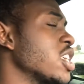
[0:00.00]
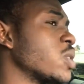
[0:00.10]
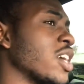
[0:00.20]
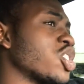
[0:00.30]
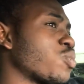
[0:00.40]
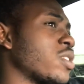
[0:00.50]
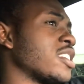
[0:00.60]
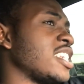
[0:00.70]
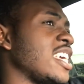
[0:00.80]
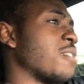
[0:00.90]
So I just want
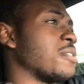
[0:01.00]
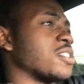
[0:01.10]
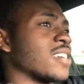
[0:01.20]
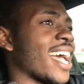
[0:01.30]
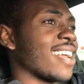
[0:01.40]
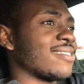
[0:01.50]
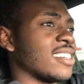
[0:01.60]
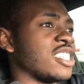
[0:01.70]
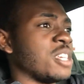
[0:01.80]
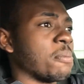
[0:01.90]
to see if it's
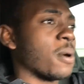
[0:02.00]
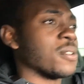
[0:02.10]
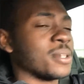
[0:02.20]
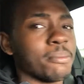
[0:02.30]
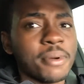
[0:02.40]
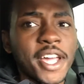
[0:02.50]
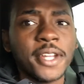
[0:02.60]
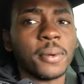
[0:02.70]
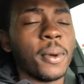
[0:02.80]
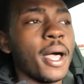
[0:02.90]
actually deep or is it
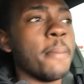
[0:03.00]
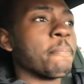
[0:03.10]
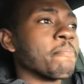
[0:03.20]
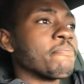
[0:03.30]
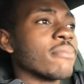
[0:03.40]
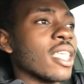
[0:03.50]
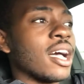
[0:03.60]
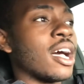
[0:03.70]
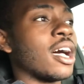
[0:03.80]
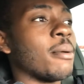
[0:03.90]
bright or what.
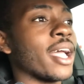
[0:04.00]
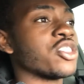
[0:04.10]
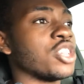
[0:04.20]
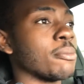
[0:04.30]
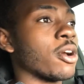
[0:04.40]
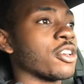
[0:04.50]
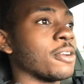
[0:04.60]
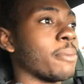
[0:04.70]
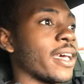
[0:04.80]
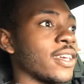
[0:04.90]
I'm actually in the market
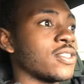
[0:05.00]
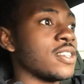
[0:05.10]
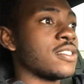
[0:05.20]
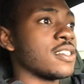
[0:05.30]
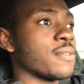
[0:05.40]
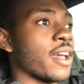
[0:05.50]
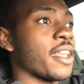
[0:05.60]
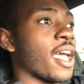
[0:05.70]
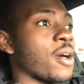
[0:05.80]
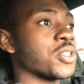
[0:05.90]
of buying a GT
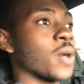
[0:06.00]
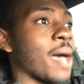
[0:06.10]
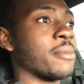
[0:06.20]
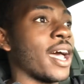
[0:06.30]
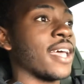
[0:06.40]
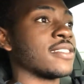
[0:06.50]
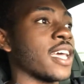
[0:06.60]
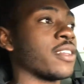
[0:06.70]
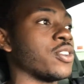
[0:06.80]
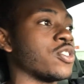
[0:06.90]
right now, so I'm not
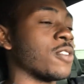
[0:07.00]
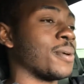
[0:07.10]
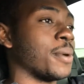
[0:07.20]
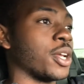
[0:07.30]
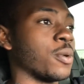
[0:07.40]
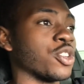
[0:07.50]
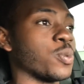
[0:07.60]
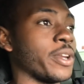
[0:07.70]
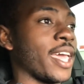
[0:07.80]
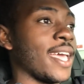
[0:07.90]
exactly sure if I want to go to
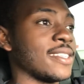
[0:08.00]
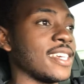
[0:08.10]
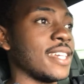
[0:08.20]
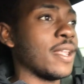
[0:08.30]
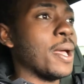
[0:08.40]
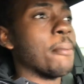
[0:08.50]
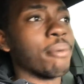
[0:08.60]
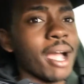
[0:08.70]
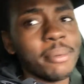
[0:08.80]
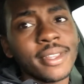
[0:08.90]
2018.
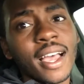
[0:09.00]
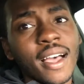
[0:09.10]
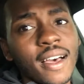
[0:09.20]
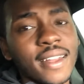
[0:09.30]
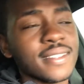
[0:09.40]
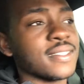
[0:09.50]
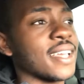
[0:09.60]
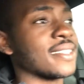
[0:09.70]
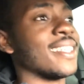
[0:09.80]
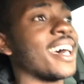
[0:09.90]
Probably not, honestly.
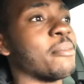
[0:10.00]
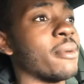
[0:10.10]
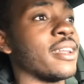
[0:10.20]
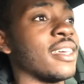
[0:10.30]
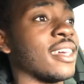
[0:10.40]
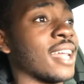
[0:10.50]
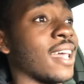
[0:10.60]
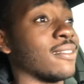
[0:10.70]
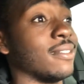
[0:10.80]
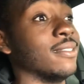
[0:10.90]
That's a lot of money, and
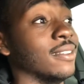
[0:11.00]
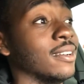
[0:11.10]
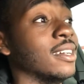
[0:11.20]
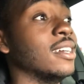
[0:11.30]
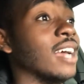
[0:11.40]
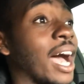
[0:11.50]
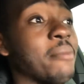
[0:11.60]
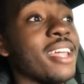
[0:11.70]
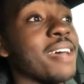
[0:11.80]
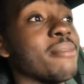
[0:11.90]
I don't.
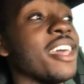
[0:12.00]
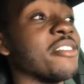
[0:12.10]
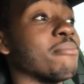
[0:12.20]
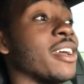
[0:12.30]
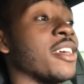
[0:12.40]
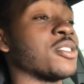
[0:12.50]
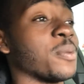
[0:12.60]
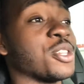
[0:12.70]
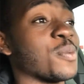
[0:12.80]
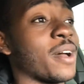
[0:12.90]
I'm not made of money. It's the
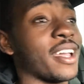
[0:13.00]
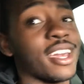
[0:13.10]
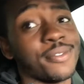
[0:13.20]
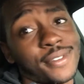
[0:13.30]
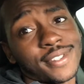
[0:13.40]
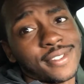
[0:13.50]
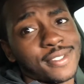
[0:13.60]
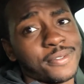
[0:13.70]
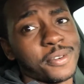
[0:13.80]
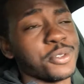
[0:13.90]
reason why I got a V6
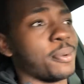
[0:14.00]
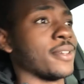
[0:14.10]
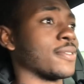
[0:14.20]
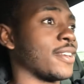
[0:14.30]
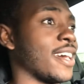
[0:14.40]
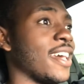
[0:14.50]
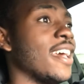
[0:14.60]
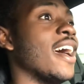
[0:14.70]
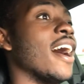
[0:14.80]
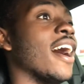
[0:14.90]
in the first place, okay?
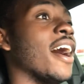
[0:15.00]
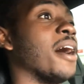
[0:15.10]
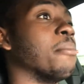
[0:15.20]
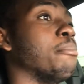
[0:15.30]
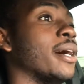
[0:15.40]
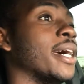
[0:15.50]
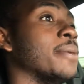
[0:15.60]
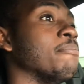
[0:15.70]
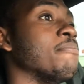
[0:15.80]
But